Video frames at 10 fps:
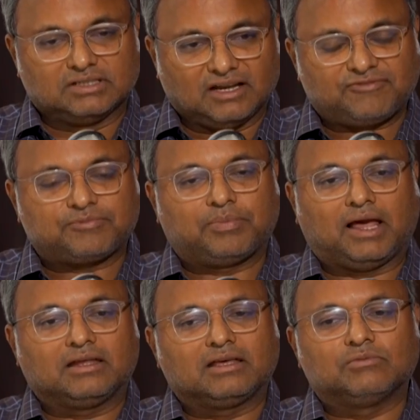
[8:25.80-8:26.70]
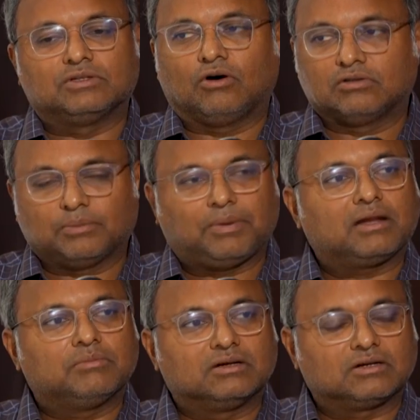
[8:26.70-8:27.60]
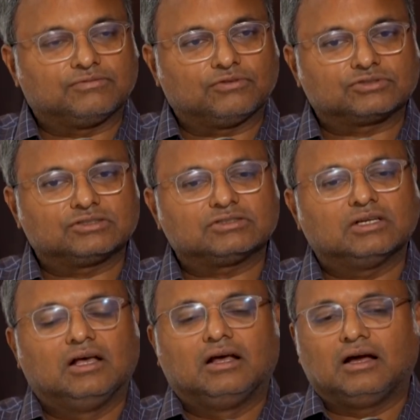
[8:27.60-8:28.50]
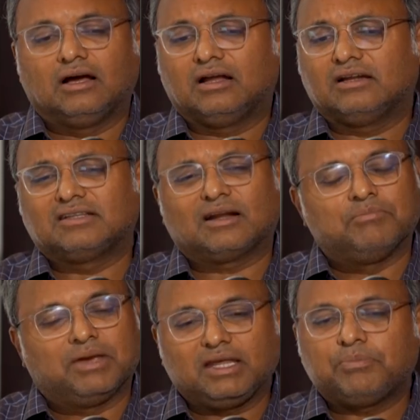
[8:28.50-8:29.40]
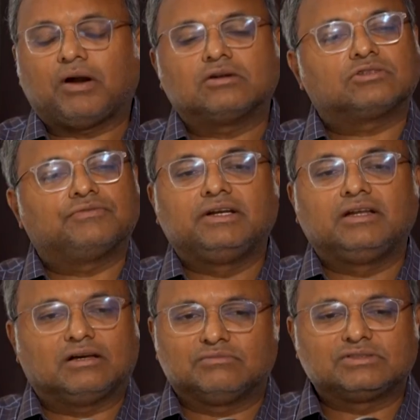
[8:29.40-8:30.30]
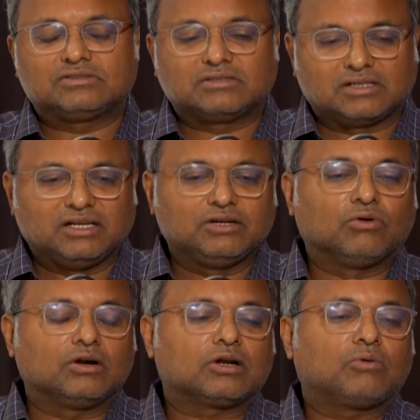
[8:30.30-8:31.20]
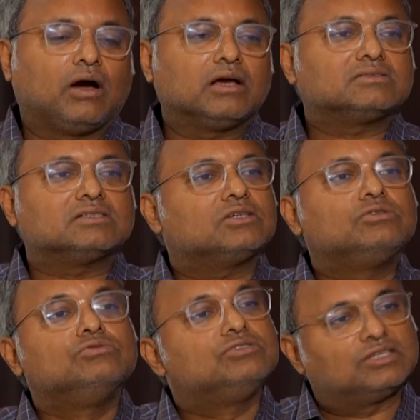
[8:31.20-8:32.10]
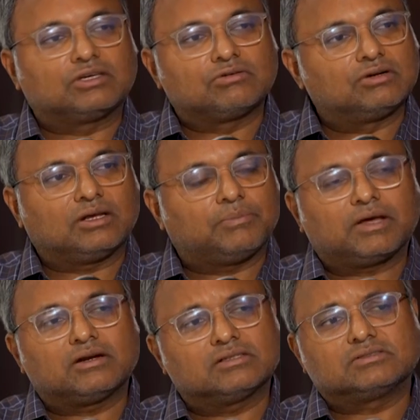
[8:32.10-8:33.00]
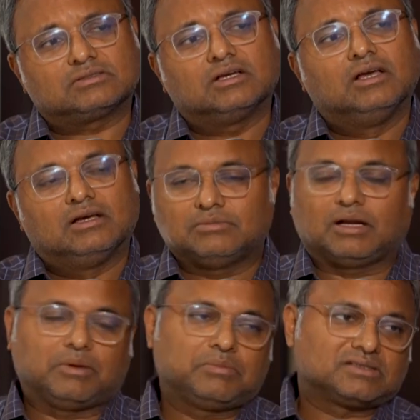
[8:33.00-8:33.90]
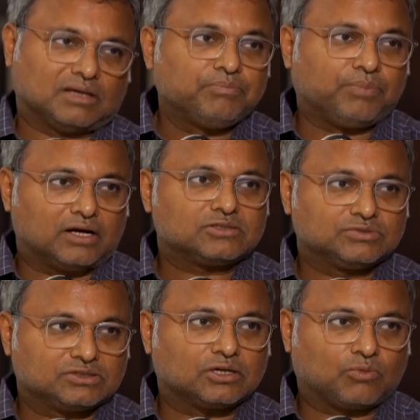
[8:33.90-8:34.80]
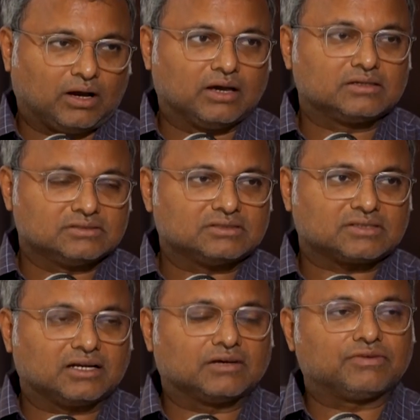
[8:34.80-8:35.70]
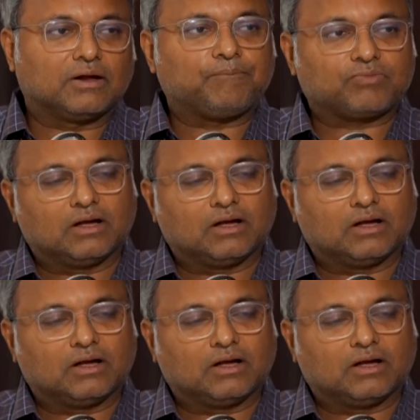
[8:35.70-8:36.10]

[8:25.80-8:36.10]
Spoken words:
deft planning, with all the paramilitary forces. And there are many parts of India which really don't require such a huge security apparatus. There are maybe some parts which require this kind of a